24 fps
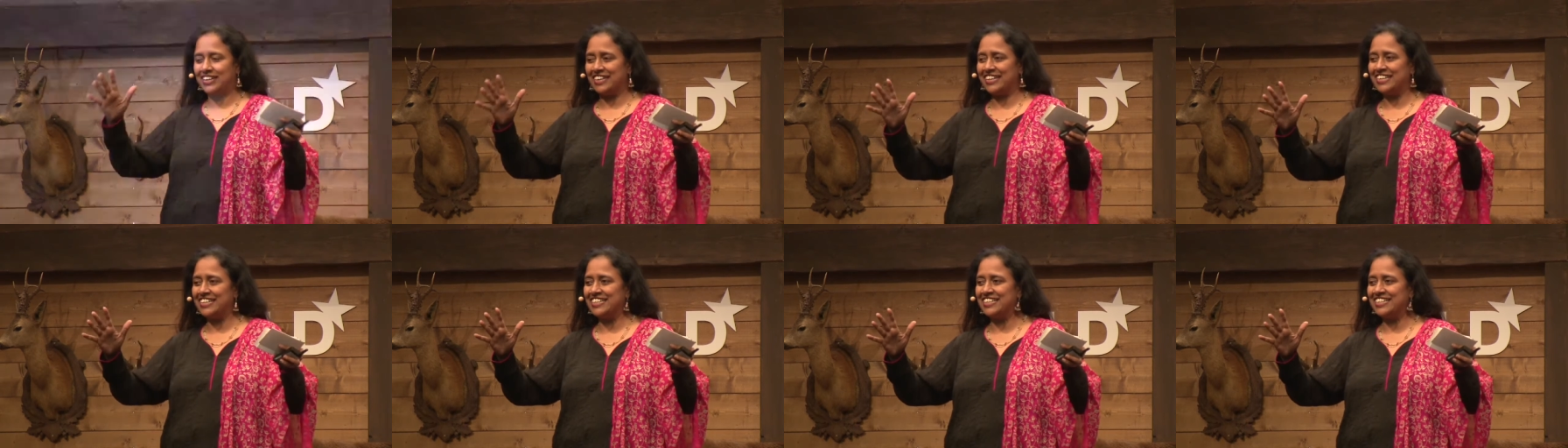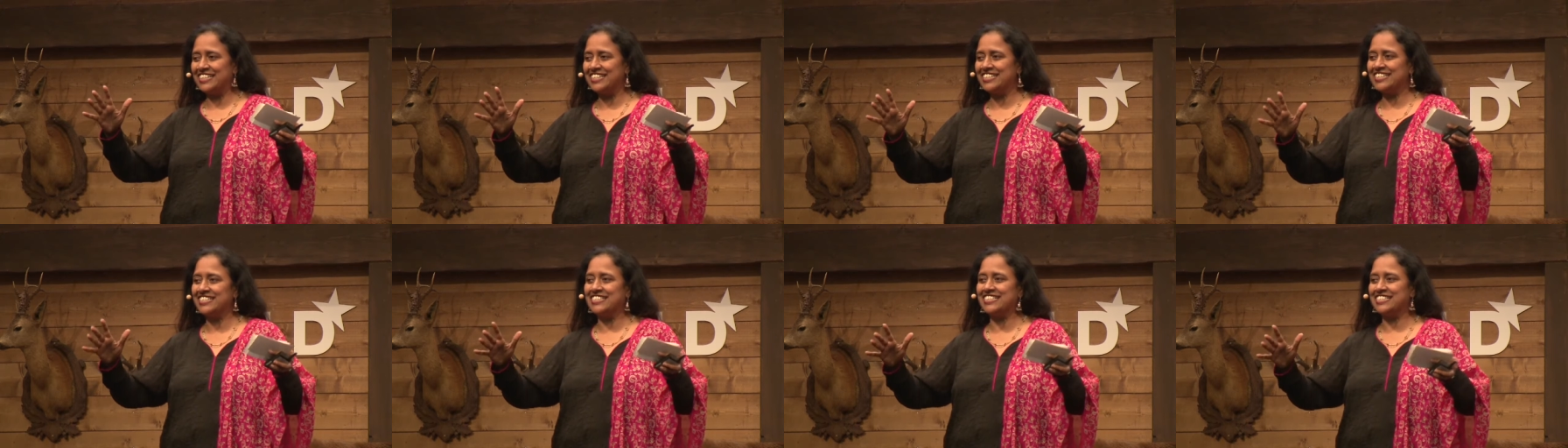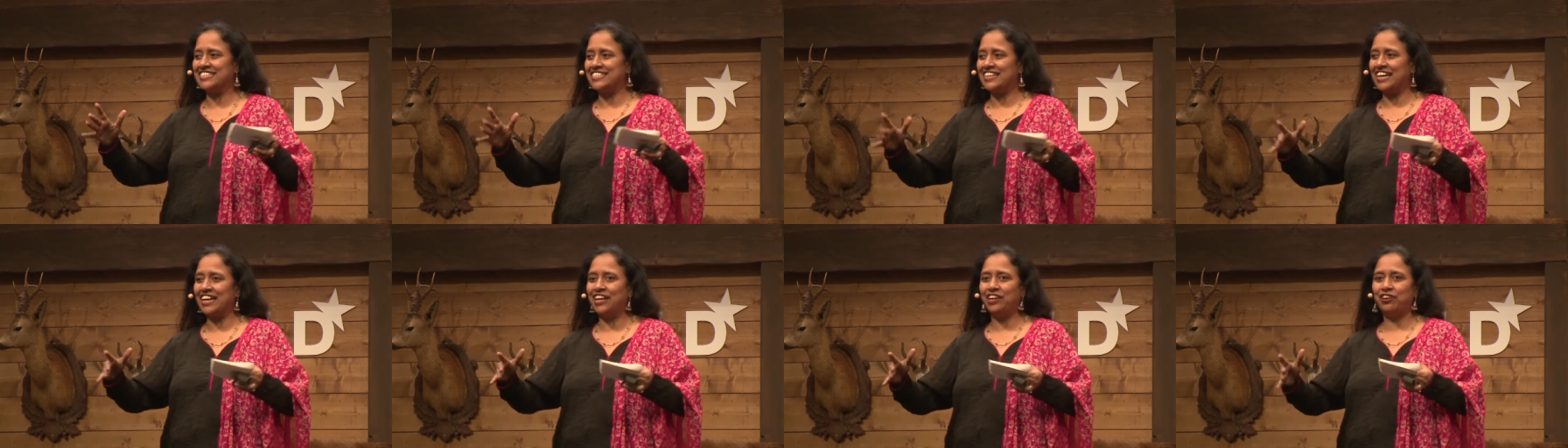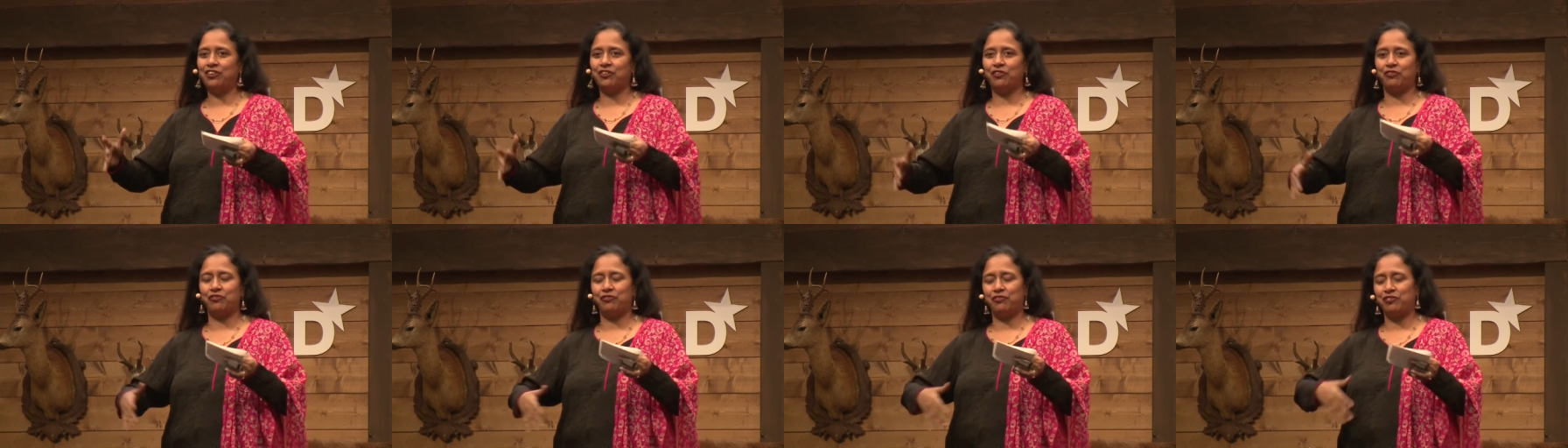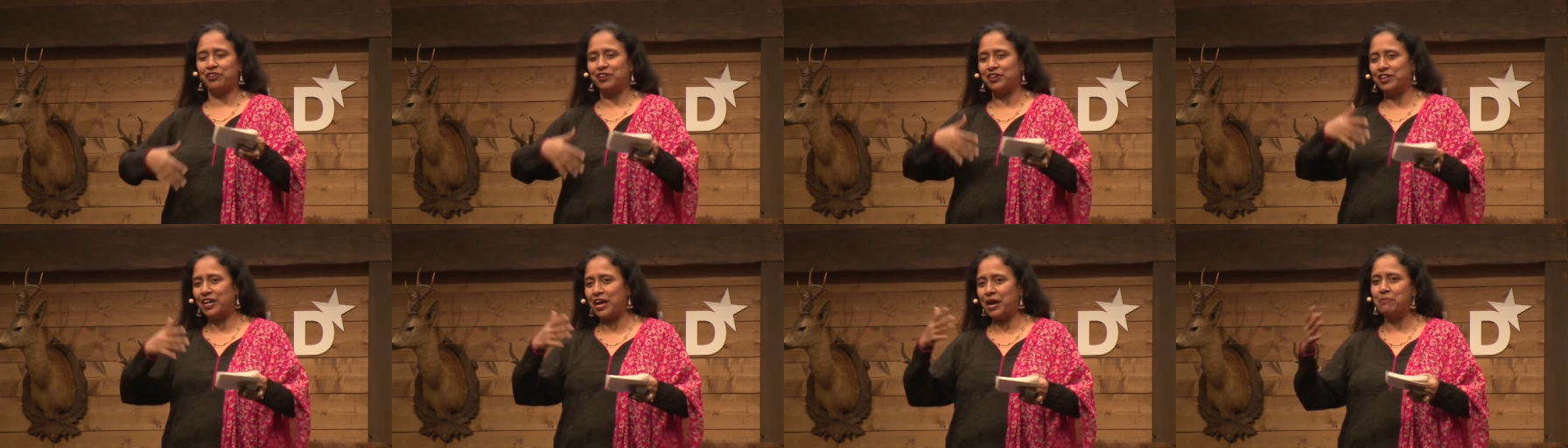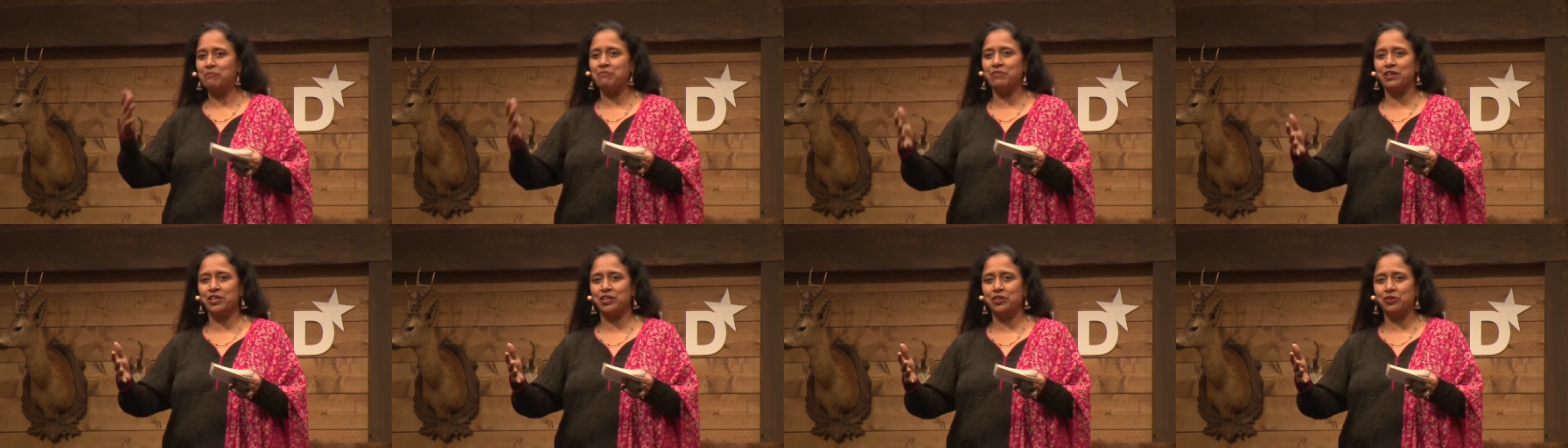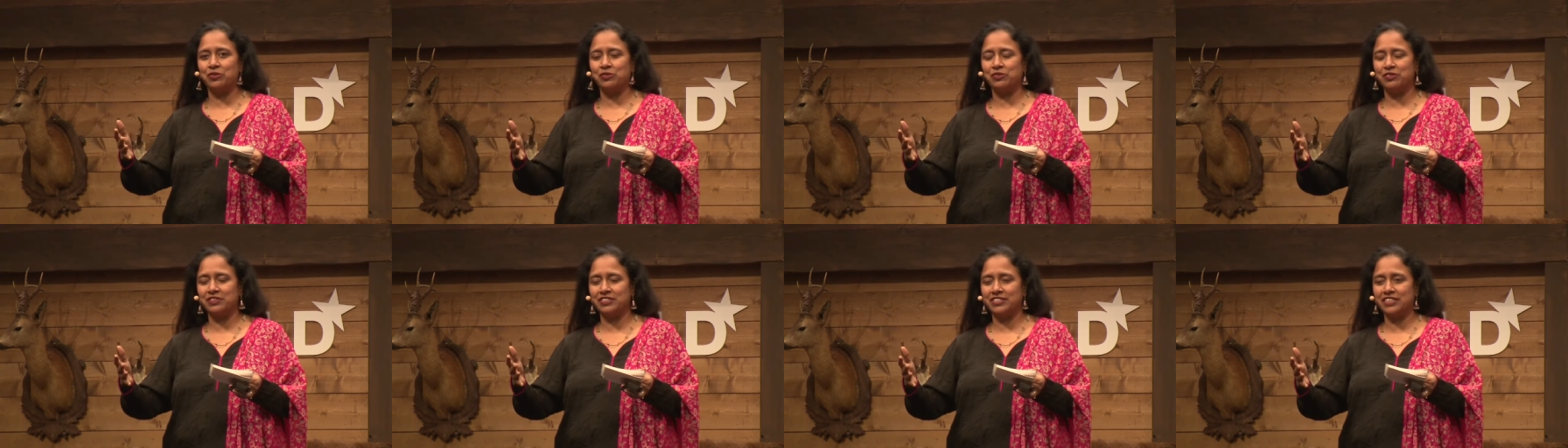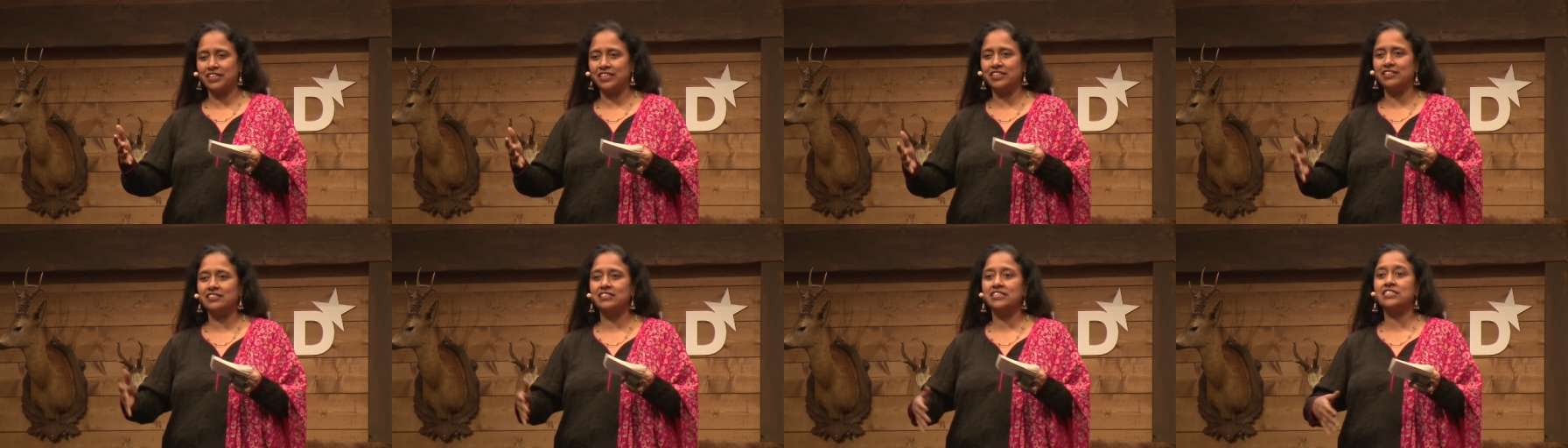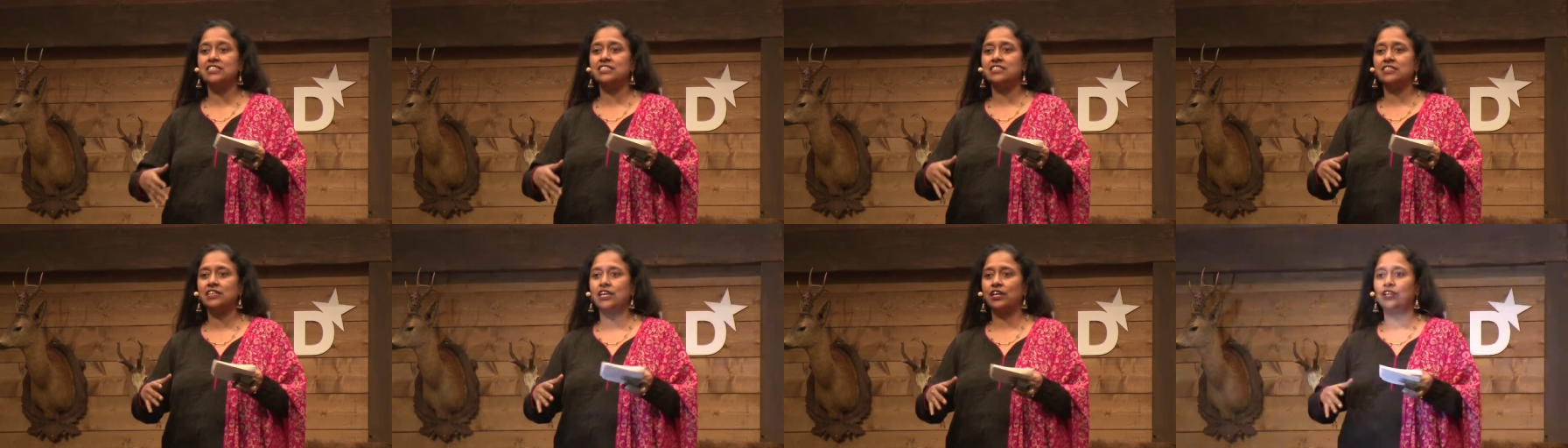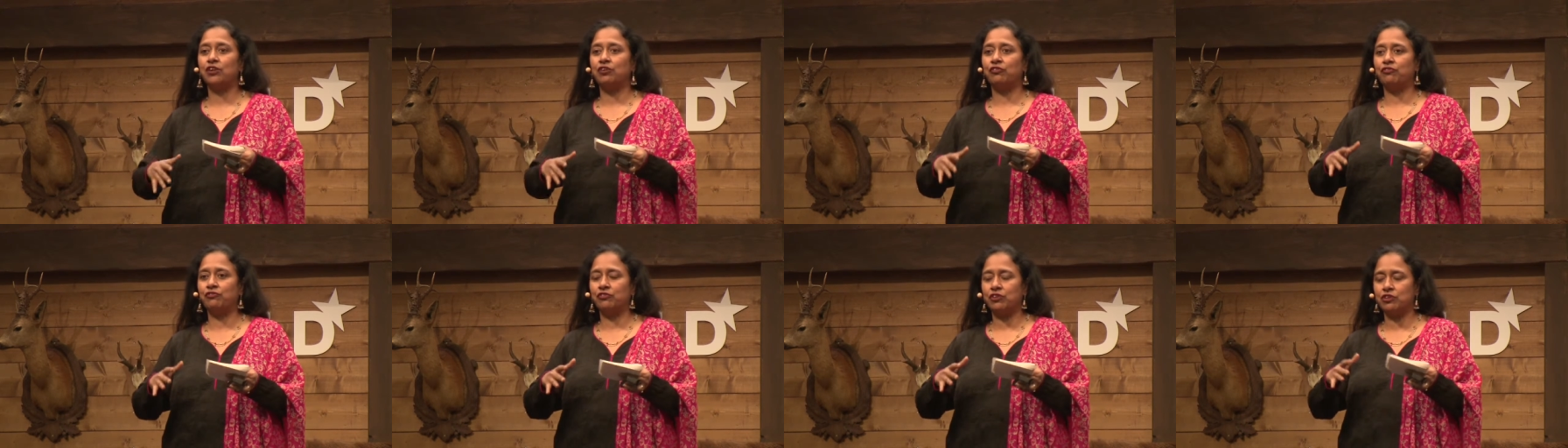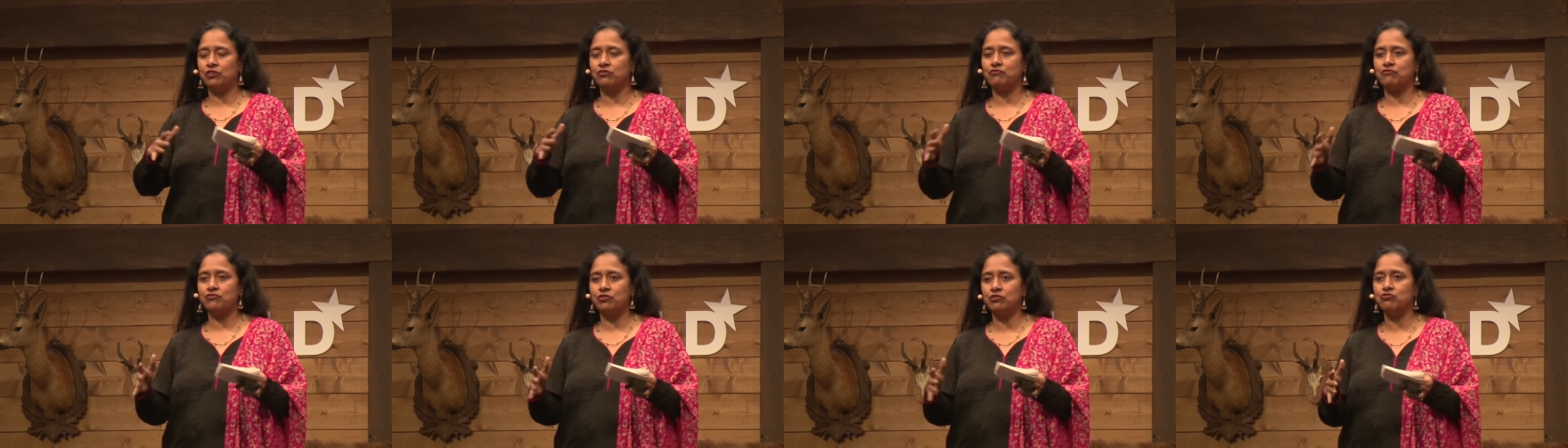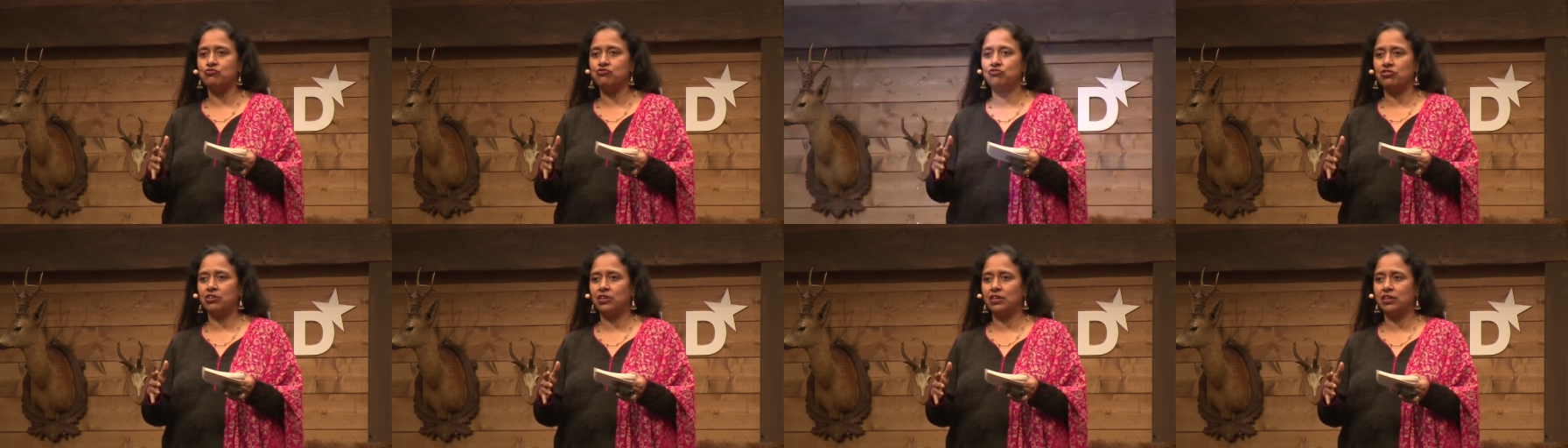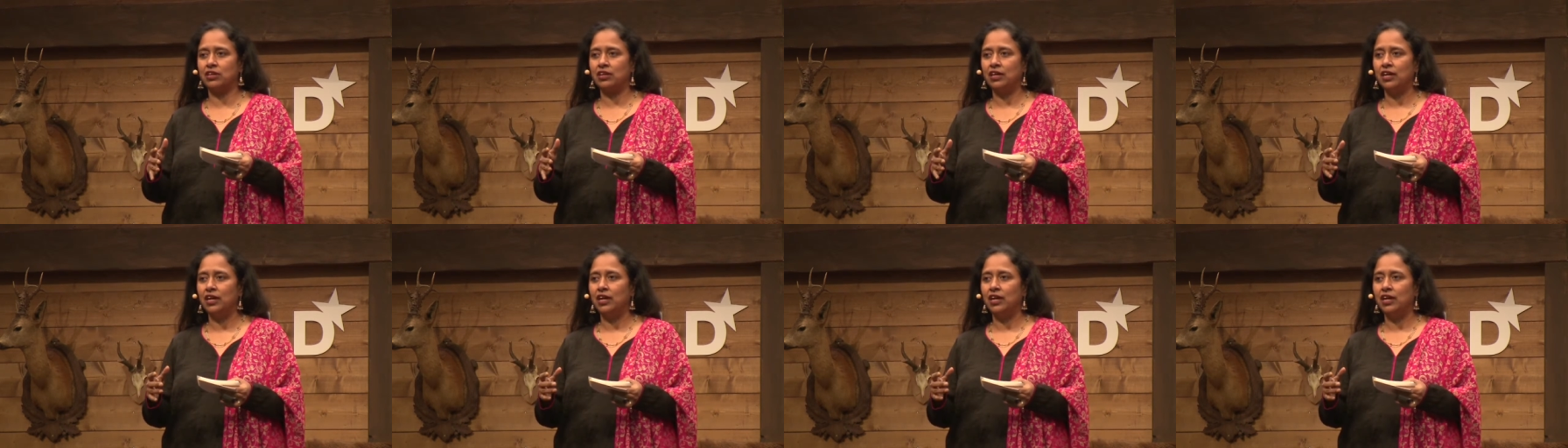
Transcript: in this state of uh, ambiguity, in this state of confusion,